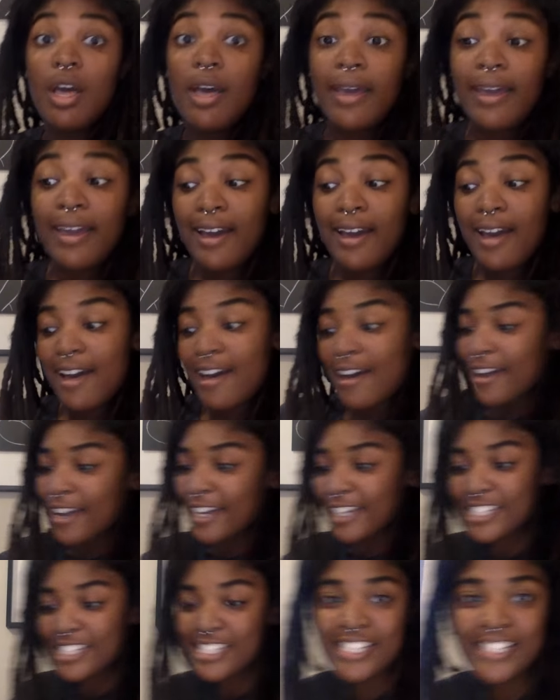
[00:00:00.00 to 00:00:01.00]
Hey
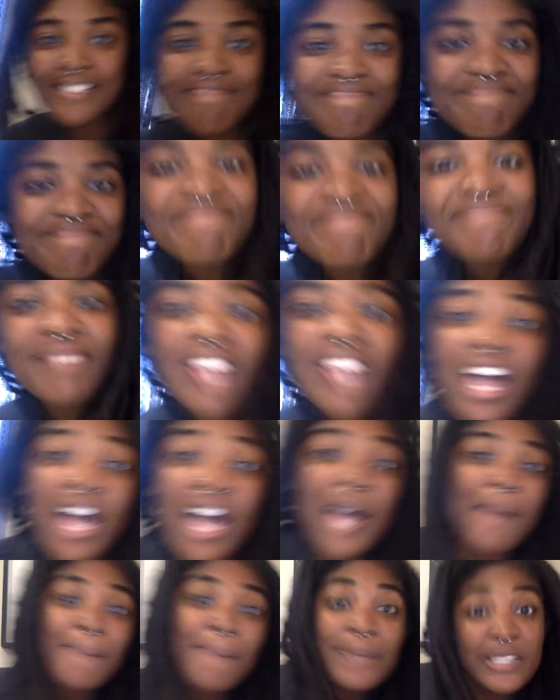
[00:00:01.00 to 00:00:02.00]
guys,
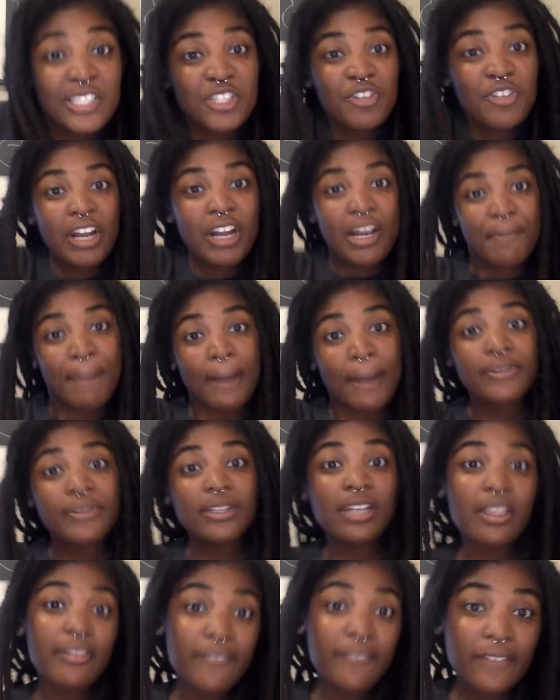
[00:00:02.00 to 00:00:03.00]
me Seren back
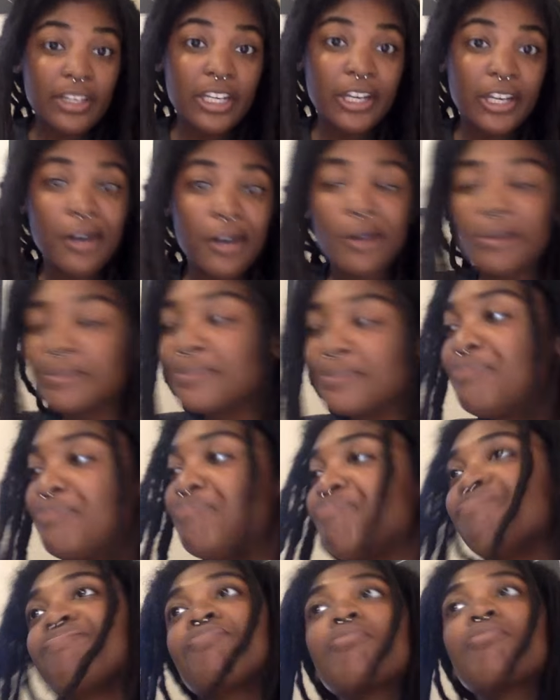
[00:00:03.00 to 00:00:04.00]
with another video.
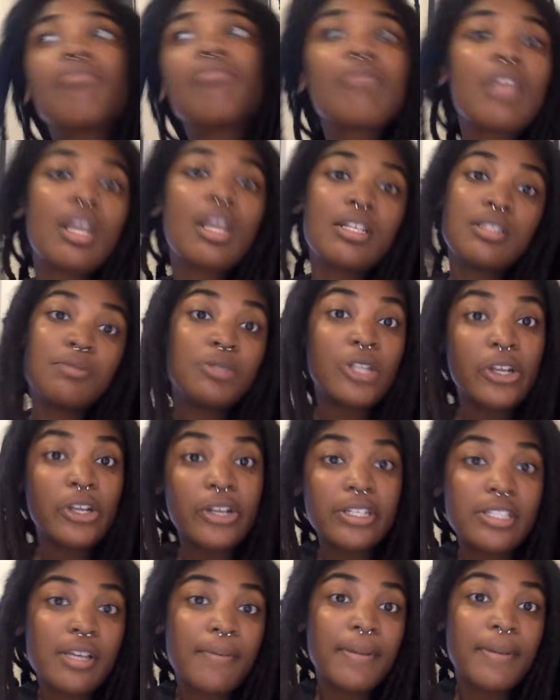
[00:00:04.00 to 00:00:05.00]
So I'm sure you
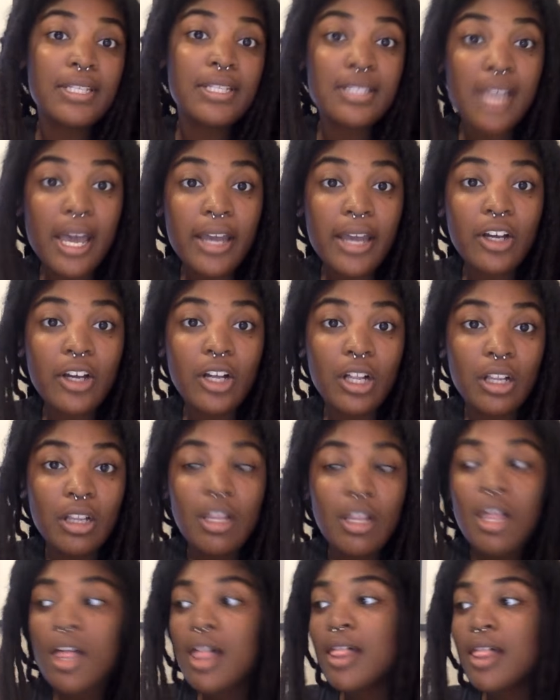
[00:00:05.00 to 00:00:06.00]
could tell by the title,
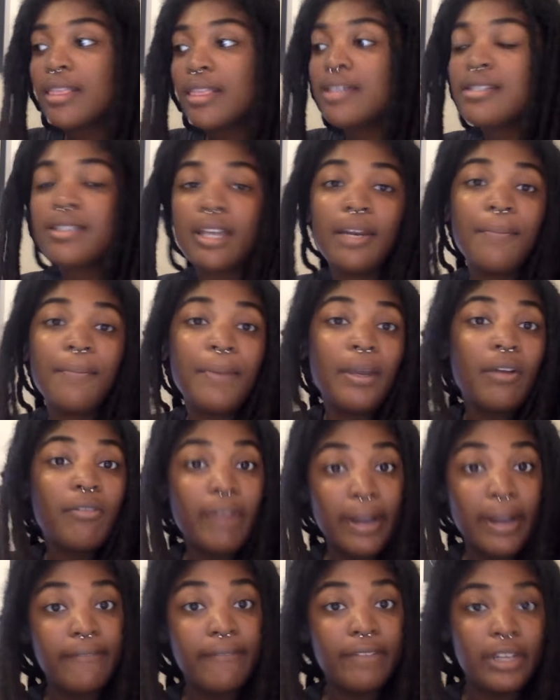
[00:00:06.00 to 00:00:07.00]
this is gonna be a
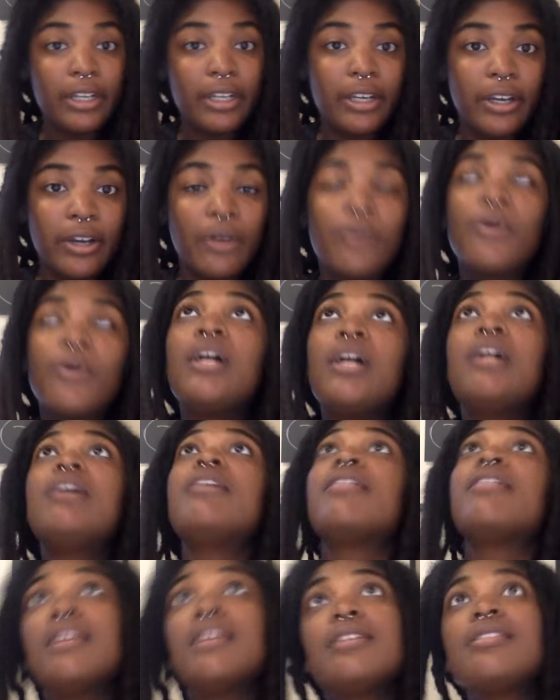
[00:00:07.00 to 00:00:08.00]
rant video.
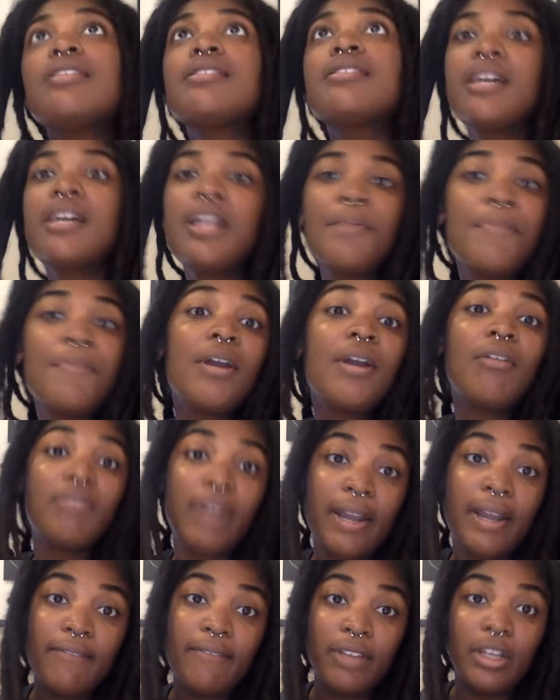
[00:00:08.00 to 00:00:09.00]
This is gonna be a
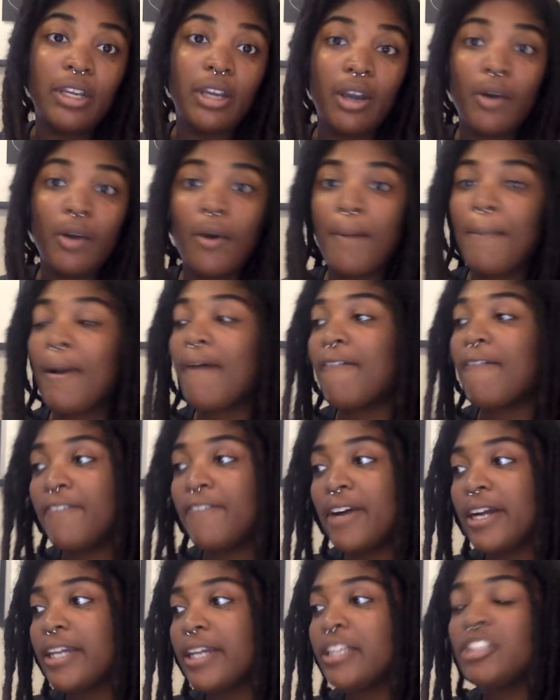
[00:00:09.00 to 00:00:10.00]
rant video about
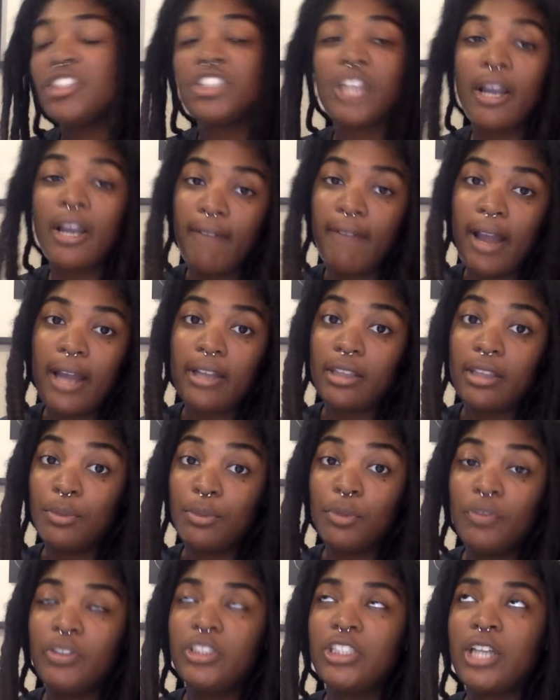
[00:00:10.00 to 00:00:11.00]
fucking Chi-Raq, the
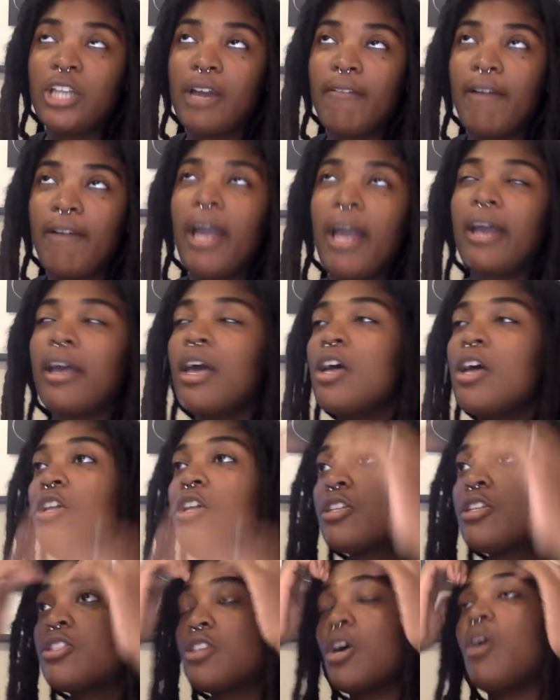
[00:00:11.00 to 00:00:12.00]
movie Chi-Raq.
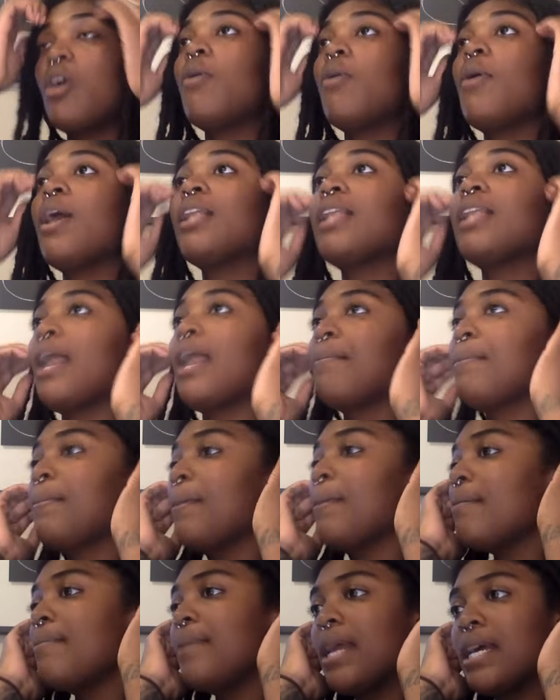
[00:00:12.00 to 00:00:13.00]
So a lot of
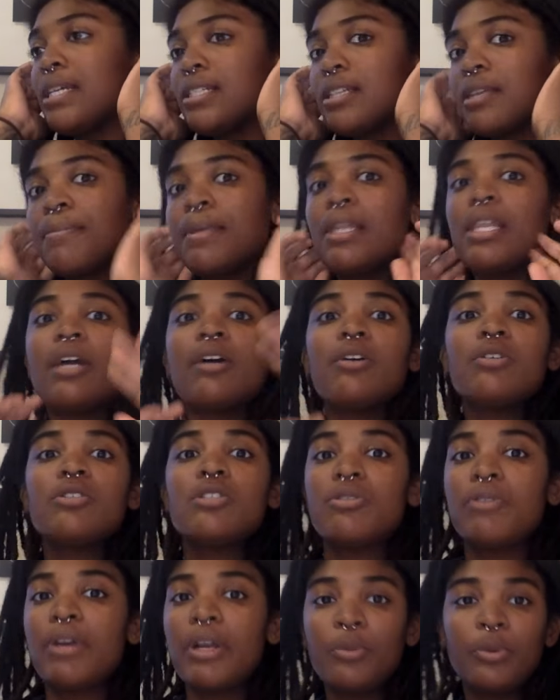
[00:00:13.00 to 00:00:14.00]
people have been asking me like, oh
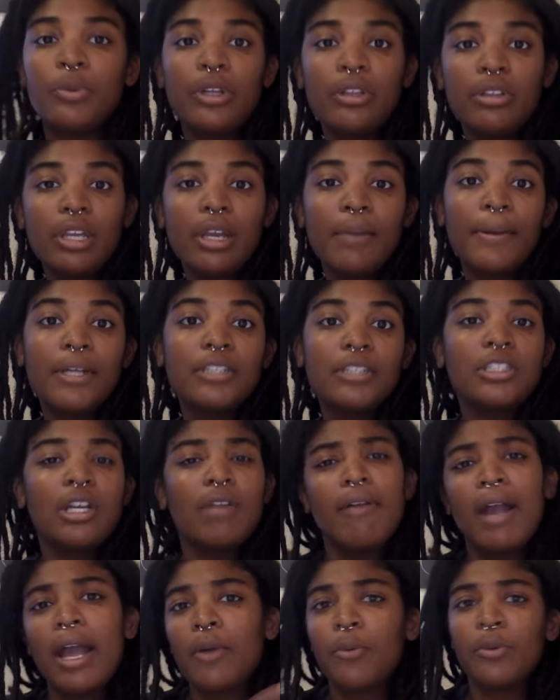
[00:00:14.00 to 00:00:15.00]
Seren, what do you think about
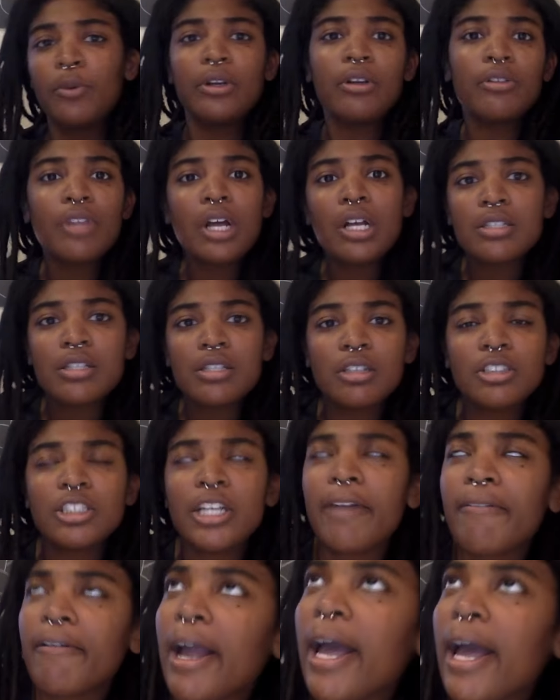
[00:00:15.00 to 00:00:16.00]
Chi-Raq? What are your thoughts on
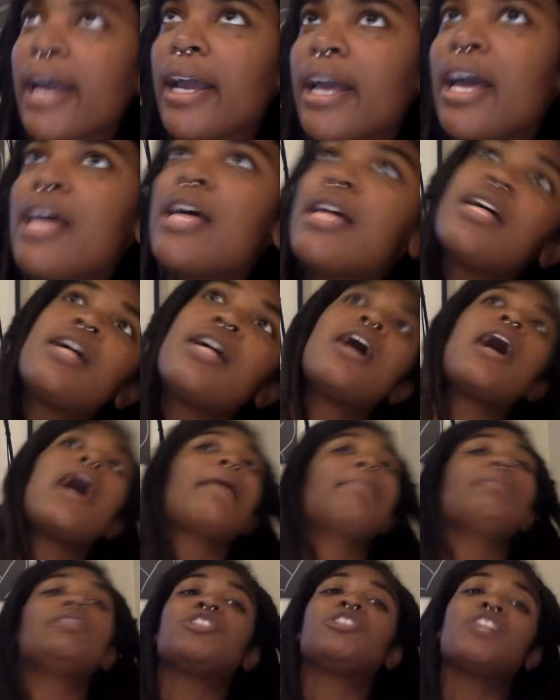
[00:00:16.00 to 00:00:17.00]
Chi-Raq?
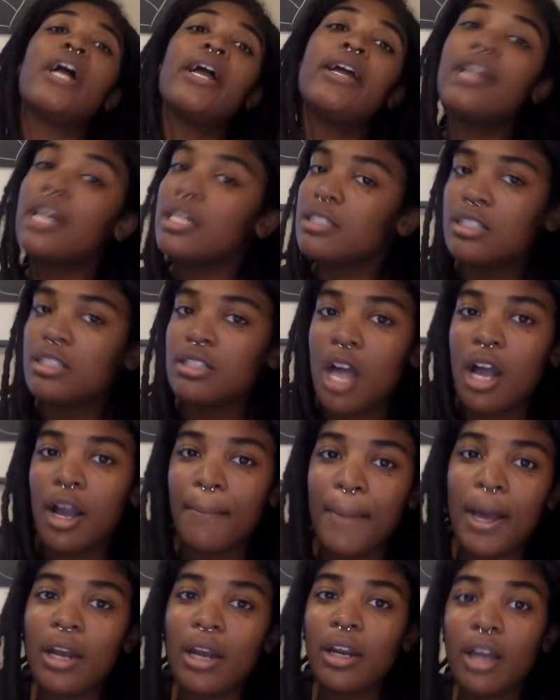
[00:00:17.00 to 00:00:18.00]
I've been trying not to talk
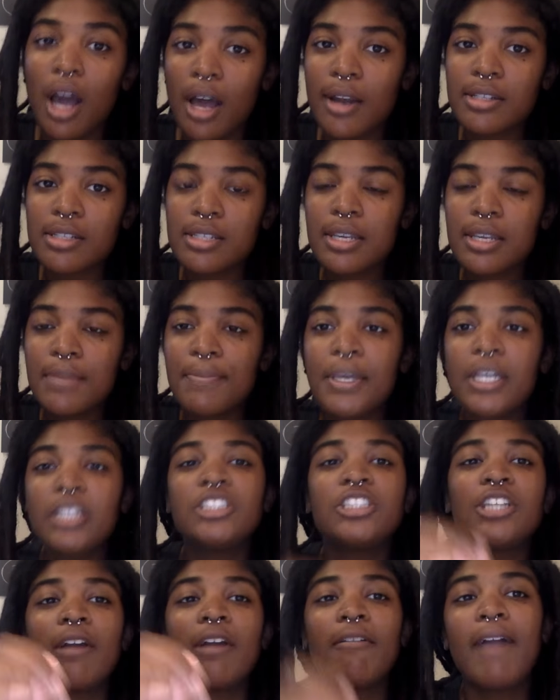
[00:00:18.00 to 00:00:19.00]
about it honestly
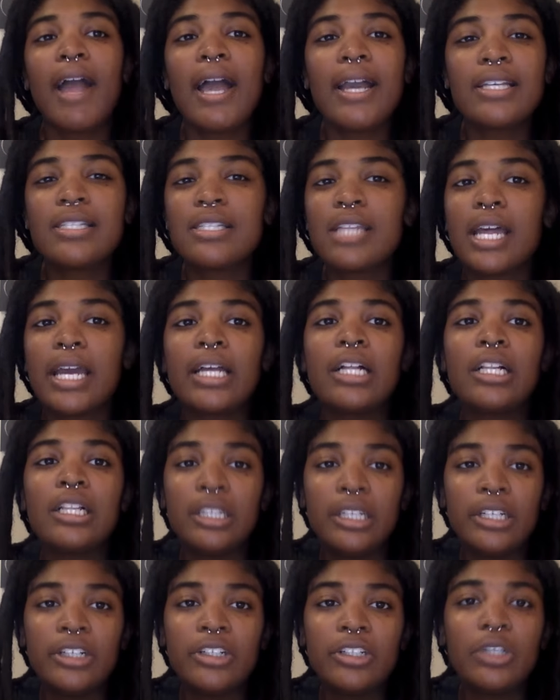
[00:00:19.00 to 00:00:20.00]
because Chi-Raq is like
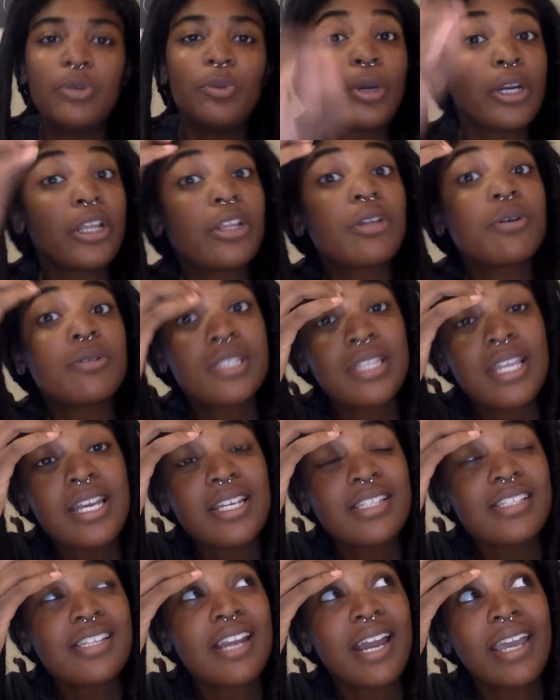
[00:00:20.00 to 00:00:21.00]
clearly one of those
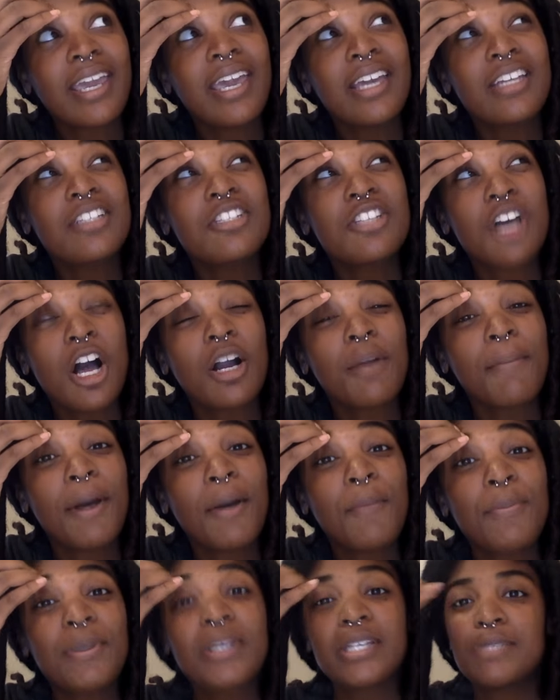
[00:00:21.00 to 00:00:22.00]
things that I can't talk
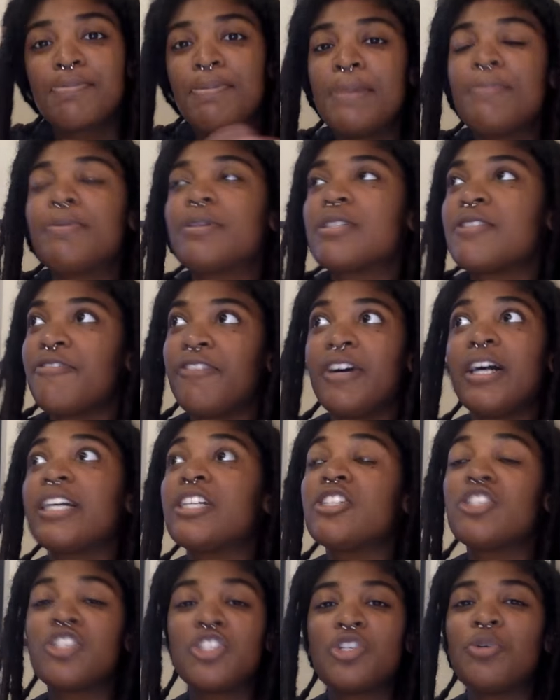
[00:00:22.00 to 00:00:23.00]
about because people's
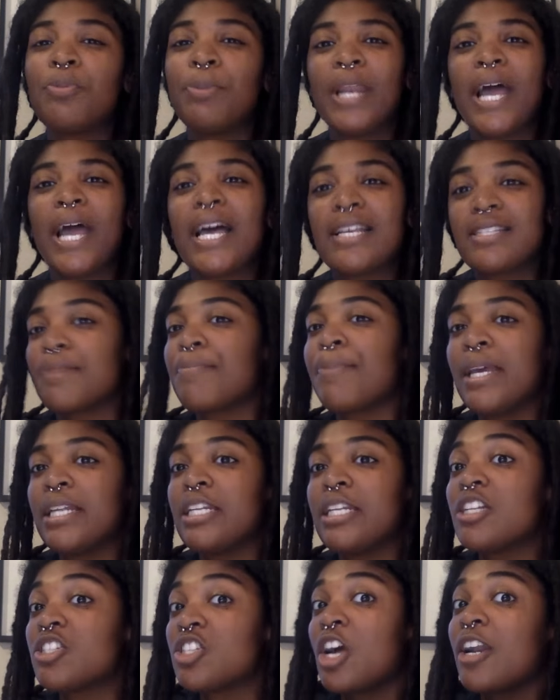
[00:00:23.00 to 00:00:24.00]
fucking stupid ass
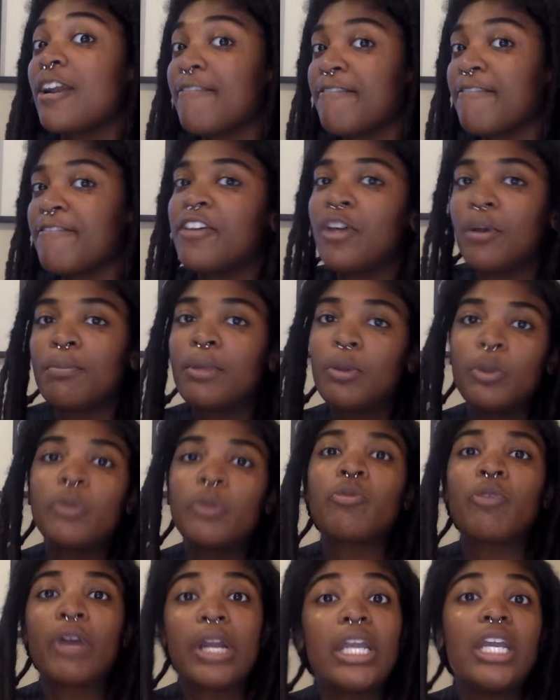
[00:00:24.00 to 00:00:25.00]
opinions on it fill me
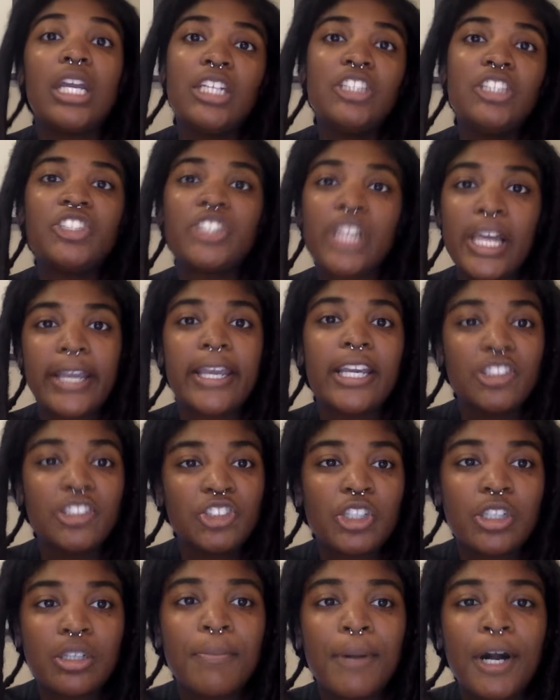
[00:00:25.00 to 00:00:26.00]
with rage, like
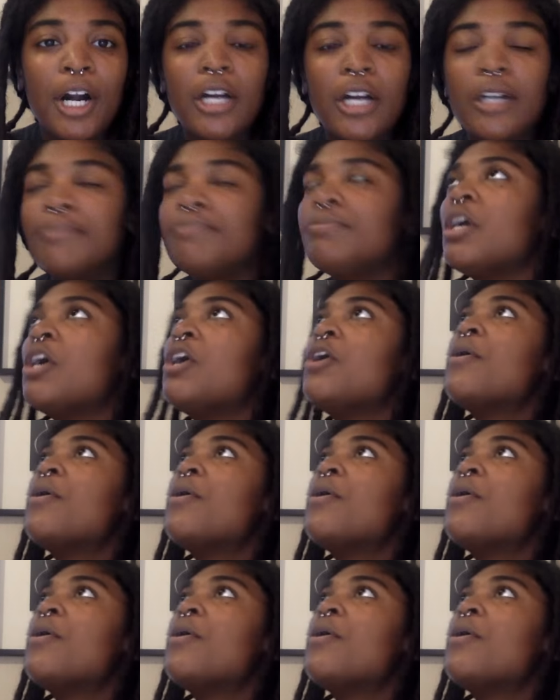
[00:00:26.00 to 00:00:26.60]
Kendrick Lamar.